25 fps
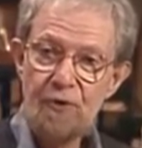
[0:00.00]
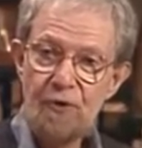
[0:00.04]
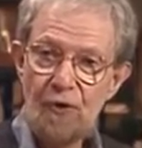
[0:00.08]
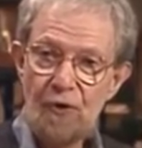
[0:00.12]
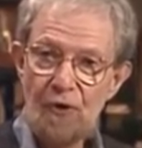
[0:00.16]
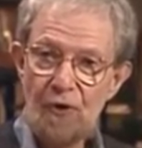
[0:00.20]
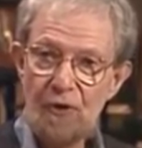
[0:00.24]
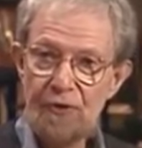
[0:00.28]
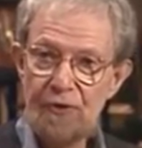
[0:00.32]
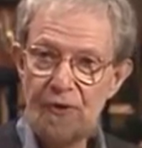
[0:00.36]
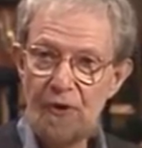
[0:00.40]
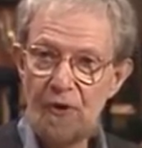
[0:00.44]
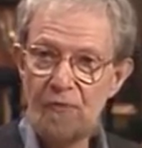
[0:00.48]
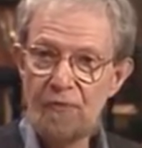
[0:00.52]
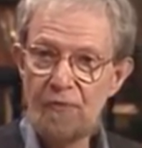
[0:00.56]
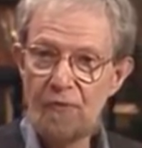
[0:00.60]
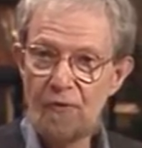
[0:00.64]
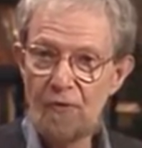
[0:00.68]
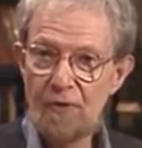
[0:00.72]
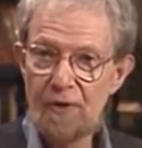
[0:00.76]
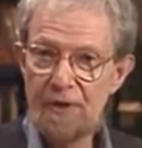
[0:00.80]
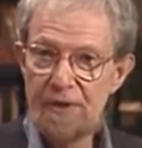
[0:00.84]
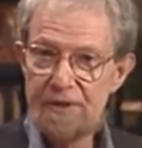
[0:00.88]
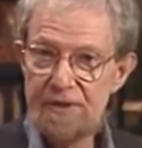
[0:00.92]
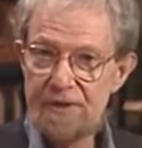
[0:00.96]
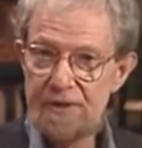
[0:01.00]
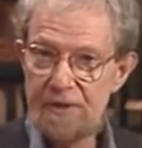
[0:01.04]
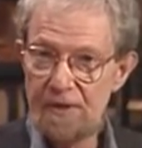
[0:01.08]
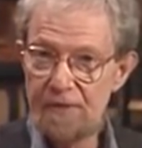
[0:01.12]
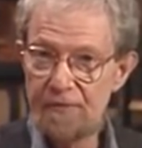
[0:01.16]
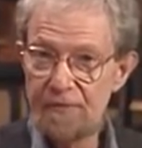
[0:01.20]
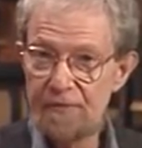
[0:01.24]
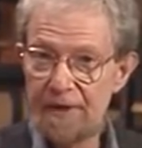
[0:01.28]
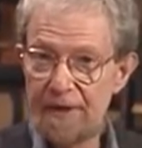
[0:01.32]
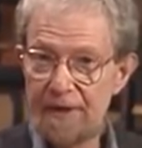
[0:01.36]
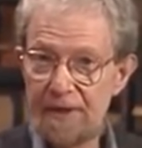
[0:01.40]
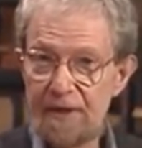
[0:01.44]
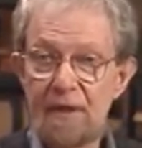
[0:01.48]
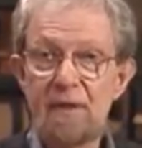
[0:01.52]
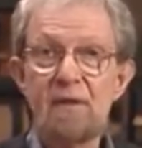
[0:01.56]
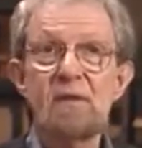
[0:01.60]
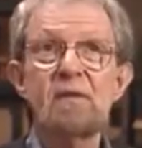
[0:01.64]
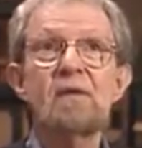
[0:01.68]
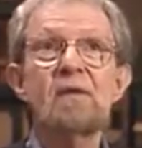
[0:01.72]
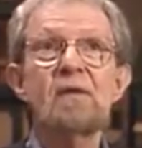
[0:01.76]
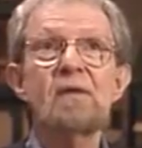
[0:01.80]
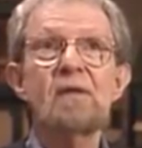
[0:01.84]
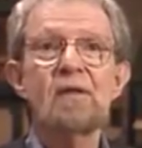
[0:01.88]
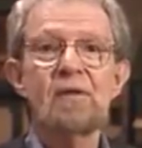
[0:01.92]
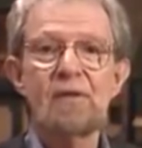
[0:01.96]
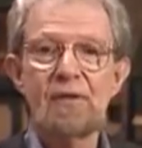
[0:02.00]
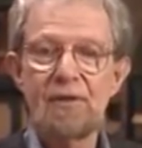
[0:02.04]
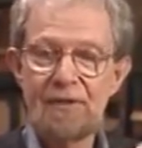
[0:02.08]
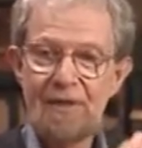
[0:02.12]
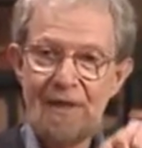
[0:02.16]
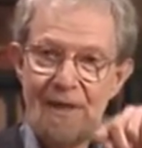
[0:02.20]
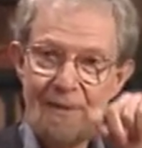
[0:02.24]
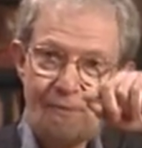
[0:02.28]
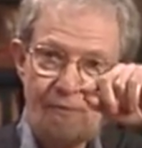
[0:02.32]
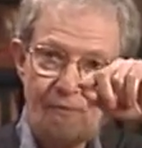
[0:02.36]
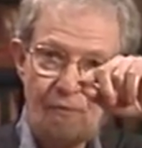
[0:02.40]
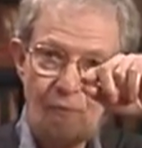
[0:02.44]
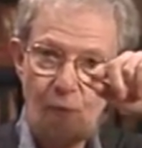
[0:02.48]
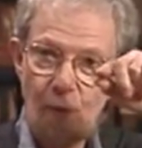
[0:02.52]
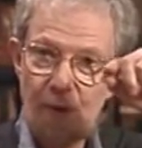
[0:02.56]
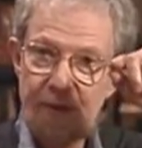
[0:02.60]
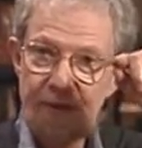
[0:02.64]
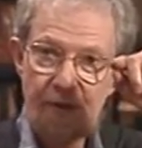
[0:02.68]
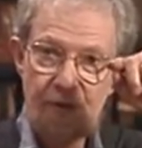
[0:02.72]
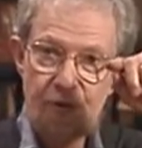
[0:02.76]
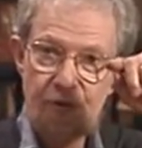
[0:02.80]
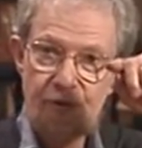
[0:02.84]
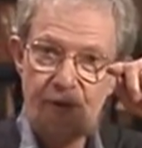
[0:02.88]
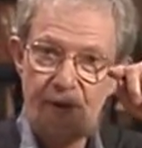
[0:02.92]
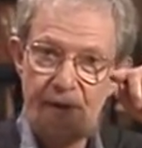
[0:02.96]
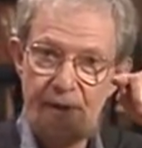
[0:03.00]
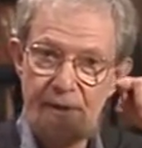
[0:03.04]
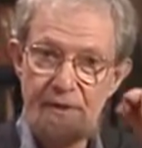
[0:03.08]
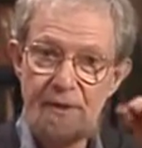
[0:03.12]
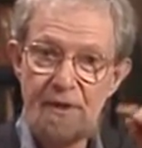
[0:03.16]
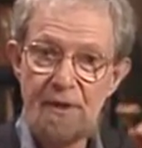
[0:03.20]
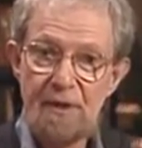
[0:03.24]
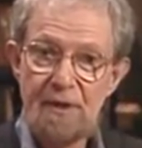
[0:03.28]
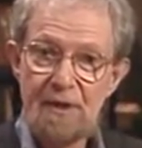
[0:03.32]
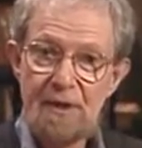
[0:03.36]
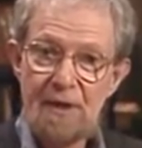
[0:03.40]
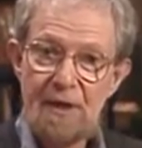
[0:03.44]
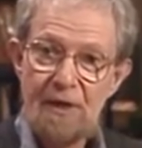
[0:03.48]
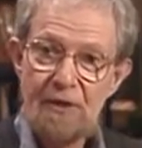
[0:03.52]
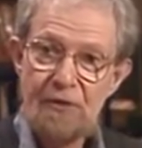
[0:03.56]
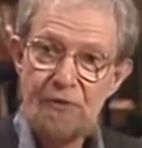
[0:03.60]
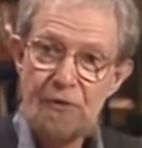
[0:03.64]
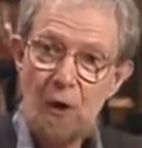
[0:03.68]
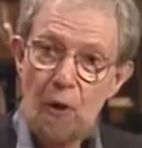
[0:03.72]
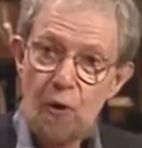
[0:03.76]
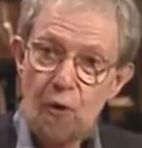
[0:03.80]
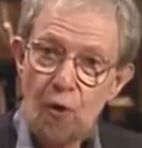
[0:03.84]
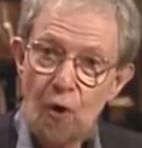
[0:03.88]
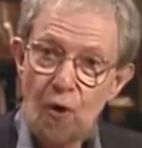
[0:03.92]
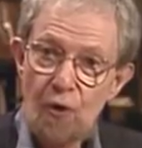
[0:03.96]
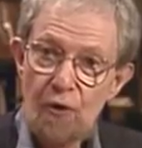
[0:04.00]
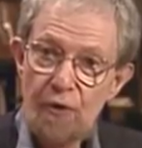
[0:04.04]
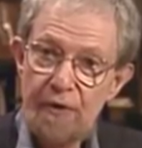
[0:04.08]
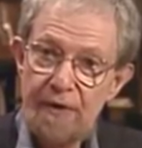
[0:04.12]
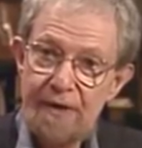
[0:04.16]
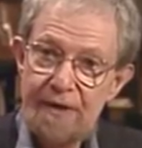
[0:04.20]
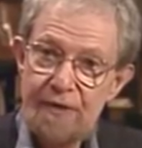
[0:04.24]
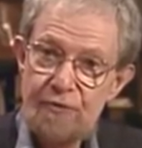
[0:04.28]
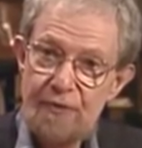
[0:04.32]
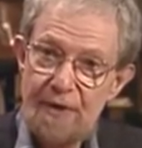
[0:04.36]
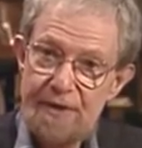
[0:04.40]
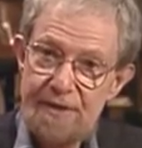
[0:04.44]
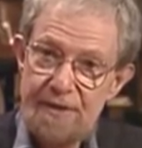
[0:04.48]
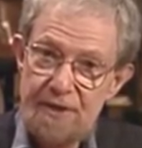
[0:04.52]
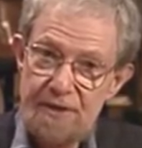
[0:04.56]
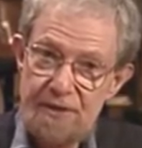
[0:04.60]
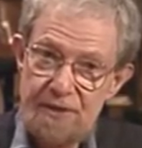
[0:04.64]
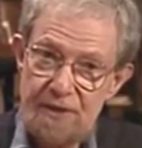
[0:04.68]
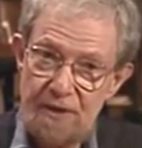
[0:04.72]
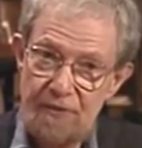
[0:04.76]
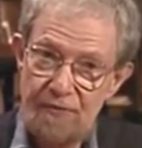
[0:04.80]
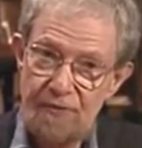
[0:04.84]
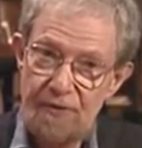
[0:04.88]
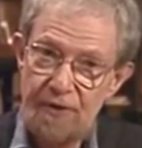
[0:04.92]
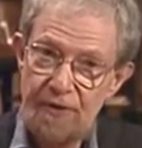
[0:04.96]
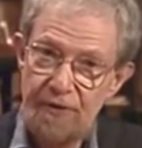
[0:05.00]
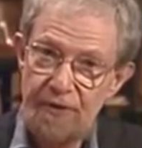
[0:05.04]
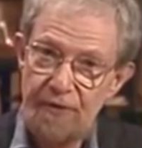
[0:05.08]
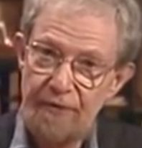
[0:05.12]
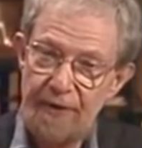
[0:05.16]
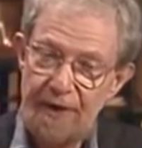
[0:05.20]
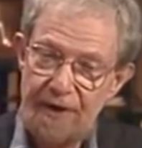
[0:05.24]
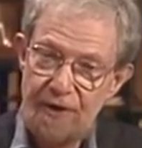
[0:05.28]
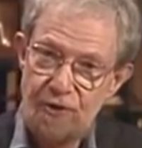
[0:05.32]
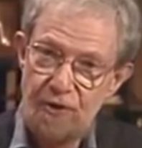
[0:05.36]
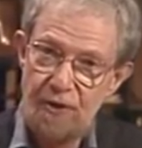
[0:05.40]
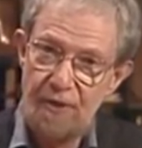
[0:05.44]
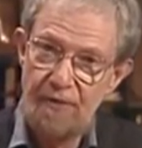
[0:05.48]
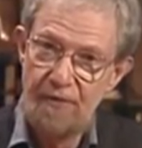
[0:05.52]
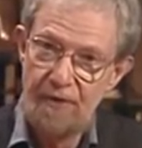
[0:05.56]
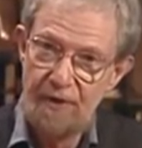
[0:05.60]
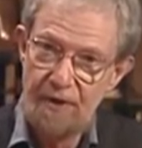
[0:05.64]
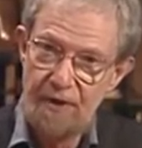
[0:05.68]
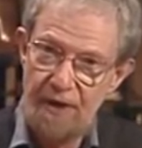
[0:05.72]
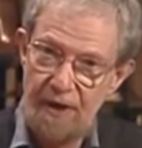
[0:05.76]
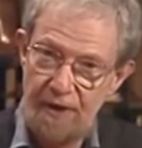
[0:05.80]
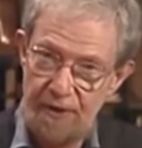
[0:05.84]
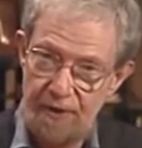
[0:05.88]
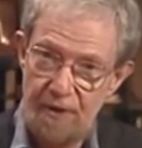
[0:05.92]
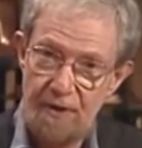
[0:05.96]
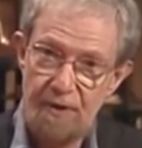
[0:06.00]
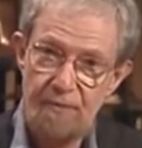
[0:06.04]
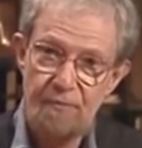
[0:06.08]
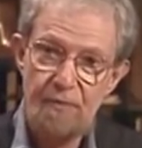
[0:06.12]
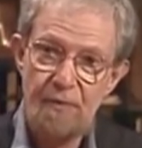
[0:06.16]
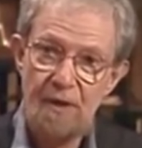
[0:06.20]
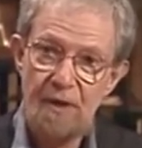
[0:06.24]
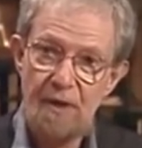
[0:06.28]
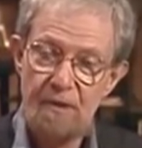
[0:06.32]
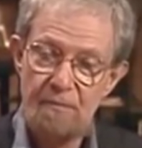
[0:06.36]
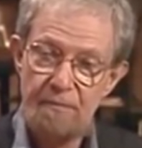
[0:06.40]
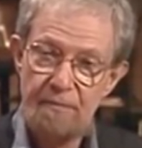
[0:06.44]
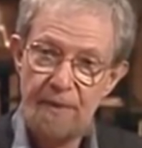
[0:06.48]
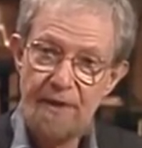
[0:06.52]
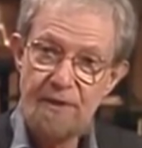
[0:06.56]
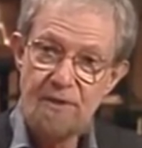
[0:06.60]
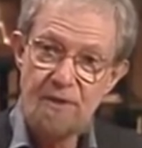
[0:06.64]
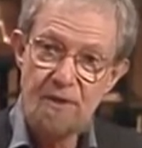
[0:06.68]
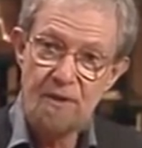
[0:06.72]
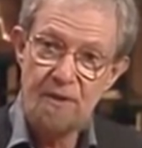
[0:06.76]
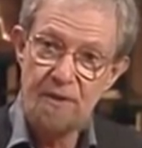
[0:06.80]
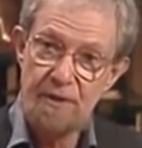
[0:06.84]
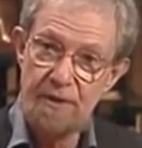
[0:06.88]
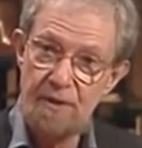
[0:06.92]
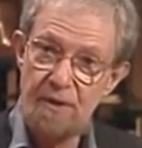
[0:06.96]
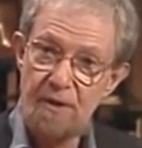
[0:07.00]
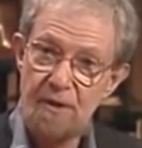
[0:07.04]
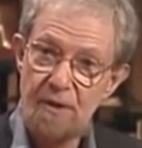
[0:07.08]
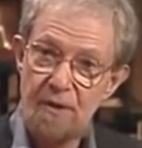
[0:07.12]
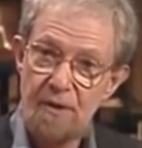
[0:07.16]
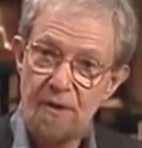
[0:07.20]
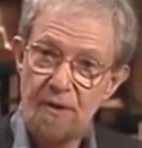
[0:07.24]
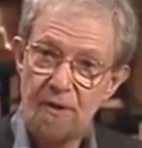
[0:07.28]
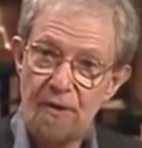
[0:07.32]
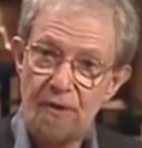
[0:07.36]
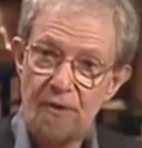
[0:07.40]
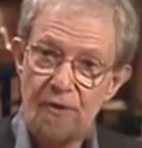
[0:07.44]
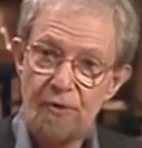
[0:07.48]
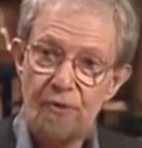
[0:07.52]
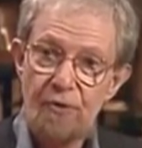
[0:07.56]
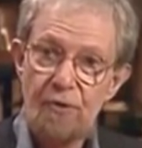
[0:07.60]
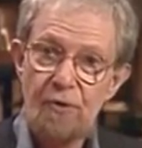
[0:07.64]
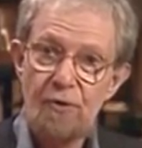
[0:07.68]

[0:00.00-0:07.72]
but it would be curled over on itself like the top of a window shade and no longer address itself in the direction of the cut. Basically,